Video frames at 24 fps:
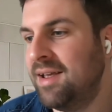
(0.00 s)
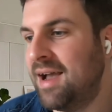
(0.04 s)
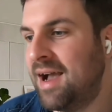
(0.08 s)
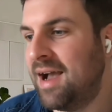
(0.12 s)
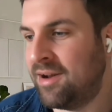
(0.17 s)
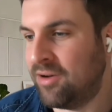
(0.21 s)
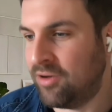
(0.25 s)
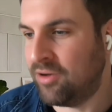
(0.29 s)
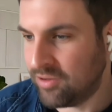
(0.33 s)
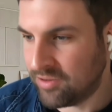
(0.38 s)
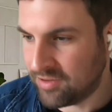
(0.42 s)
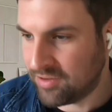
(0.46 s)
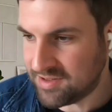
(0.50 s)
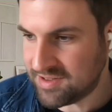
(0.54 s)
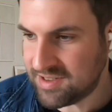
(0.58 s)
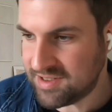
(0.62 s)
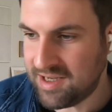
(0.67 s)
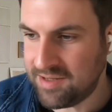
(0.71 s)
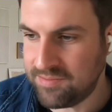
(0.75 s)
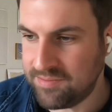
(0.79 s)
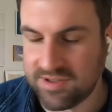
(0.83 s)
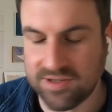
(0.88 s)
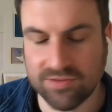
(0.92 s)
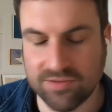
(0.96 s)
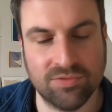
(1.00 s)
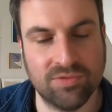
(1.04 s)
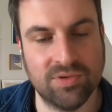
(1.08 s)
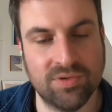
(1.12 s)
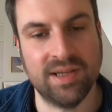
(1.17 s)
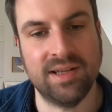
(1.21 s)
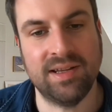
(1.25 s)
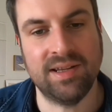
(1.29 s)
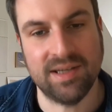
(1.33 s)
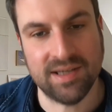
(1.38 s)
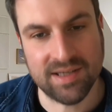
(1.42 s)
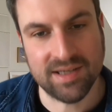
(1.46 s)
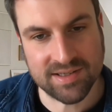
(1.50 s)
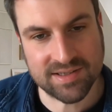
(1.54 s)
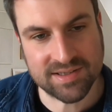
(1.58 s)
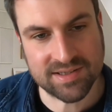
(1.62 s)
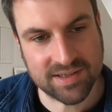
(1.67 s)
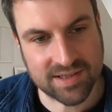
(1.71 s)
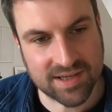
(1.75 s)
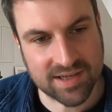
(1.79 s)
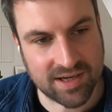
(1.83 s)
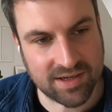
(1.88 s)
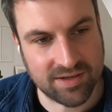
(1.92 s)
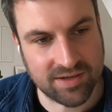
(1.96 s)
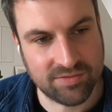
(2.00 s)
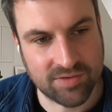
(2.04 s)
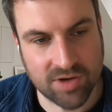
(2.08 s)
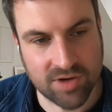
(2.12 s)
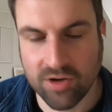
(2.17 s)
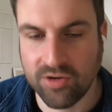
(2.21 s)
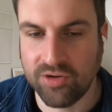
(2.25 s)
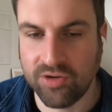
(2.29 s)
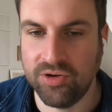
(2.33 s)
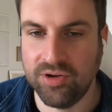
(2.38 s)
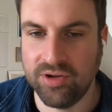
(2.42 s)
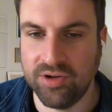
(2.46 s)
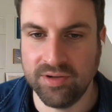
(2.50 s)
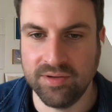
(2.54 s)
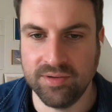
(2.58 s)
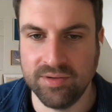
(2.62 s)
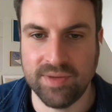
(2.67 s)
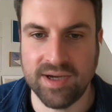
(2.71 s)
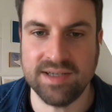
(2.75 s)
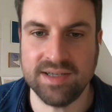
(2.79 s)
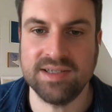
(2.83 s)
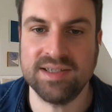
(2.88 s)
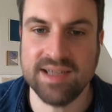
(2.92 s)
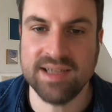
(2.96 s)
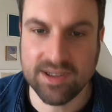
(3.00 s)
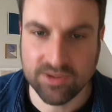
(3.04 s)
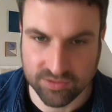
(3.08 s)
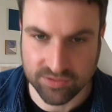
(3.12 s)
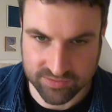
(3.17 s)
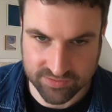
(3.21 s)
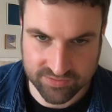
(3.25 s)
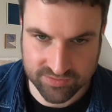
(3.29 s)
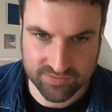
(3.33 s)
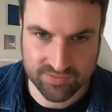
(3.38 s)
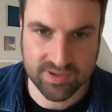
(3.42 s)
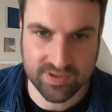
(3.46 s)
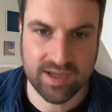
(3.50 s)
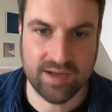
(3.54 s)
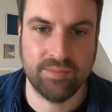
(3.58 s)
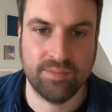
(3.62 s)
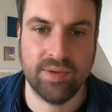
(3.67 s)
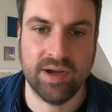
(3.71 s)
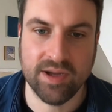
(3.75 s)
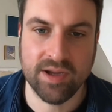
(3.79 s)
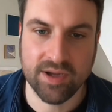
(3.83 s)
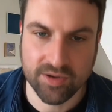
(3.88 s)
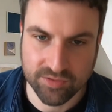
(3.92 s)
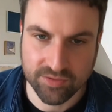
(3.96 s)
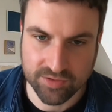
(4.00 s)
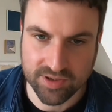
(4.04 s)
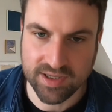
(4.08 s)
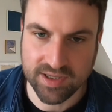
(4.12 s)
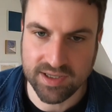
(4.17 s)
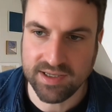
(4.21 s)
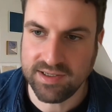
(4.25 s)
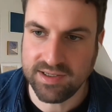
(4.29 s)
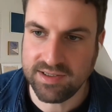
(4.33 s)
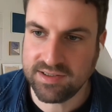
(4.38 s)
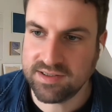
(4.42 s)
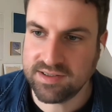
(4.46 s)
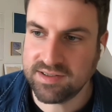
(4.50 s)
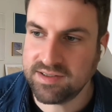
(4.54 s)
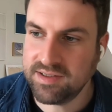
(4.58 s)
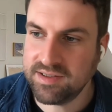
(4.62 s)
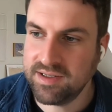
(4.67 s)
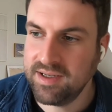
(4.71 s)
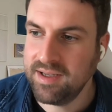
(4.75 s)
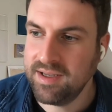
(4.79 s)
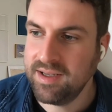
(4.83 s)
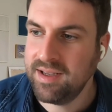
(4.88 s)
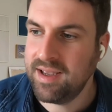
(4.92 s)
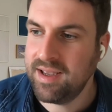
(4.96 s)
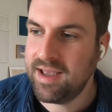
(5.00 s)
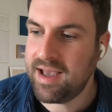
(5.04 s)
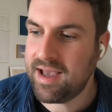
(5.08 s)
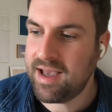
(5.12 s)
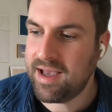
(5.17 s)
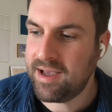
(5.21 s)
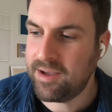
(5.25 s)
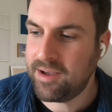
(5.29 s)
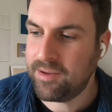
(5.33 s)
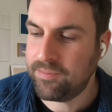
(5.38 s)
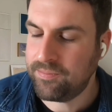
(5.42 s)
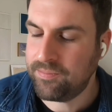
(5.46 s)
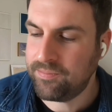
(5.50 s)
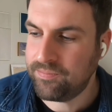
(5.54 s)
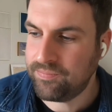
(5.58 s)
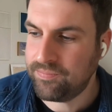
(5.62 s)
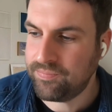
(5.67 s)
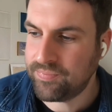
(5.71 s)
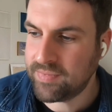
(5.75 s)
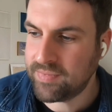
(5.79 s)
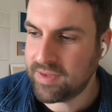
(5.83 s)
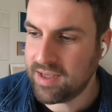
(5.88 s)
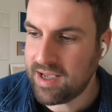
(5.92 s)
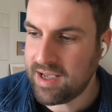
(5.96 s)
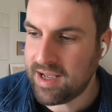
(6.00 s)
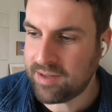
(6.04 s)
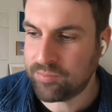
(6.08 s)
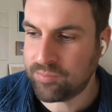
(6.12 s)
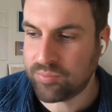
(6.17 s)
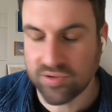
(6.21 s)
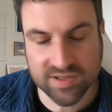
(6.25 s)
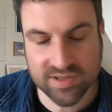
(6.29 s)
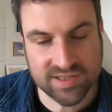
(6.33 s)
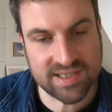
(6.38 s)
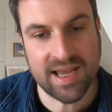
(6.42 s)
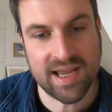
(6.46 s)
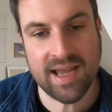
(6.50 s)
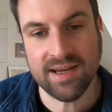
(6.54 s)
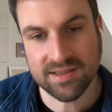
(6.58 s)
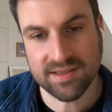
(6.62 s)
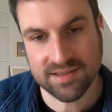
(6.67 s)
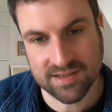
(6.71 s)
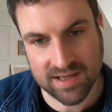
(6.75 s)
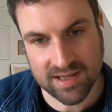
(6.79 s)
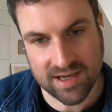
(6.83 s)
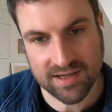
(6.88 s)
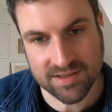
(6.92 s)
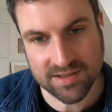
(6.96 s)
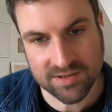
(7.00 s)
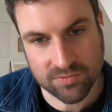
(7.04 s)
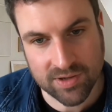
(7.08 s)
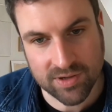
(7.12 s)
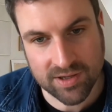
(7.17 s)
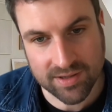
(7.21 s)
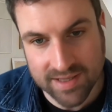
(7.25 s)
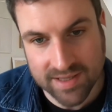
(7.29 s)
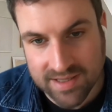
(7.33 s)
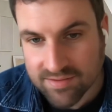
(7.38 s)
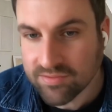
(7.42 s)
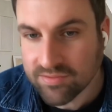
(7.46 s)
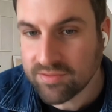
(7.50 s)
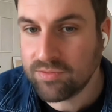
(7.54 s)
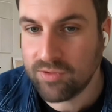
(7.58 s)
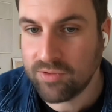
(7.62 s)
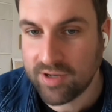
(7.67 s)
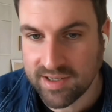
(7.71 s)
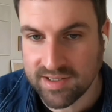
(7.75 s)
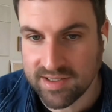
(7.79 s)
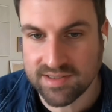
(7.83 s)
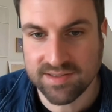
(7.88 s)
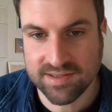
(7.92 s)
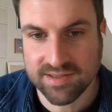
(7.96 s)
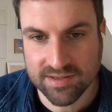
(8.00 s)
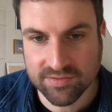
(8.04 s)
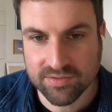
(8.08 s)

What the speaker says: And other times I really need to kind of honor myself and my own needs, and protect that as well, even when it's